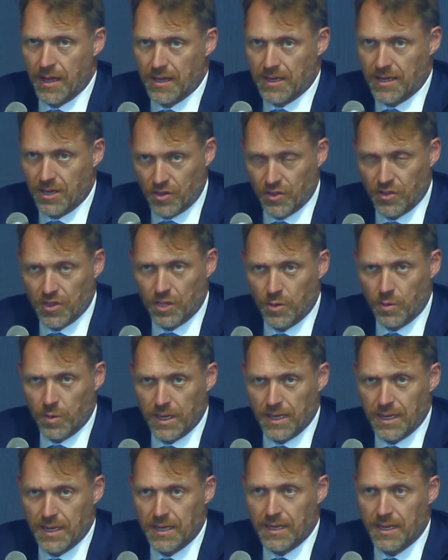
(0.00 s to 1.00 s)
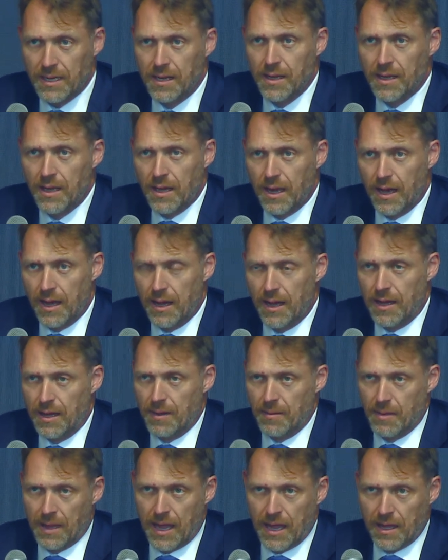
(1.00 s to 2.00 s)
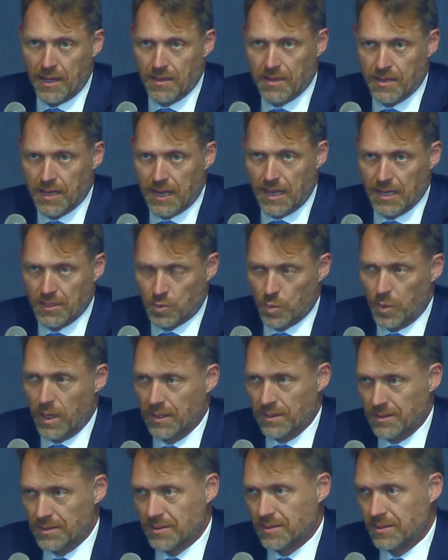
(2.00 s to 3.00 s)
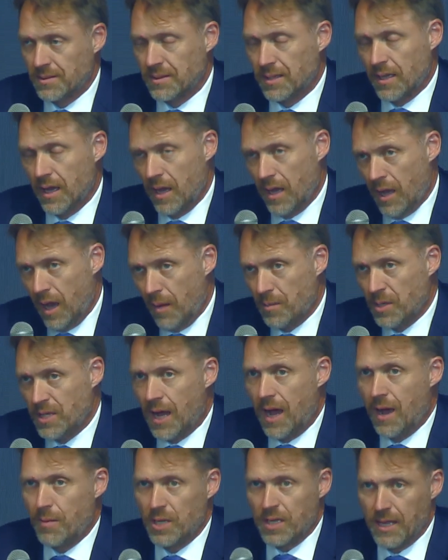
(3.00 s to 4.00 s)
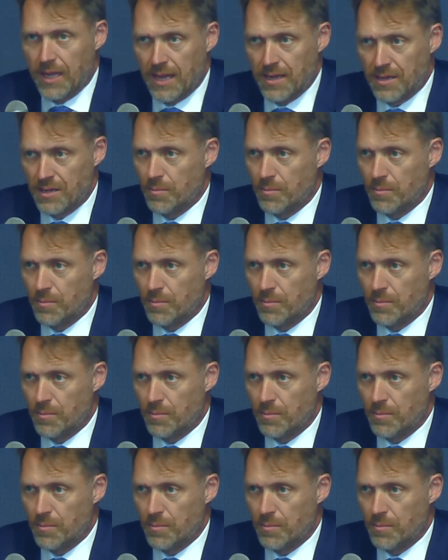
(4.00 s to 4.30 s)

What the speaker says: here in the UAE and as well as Abu Dhabi and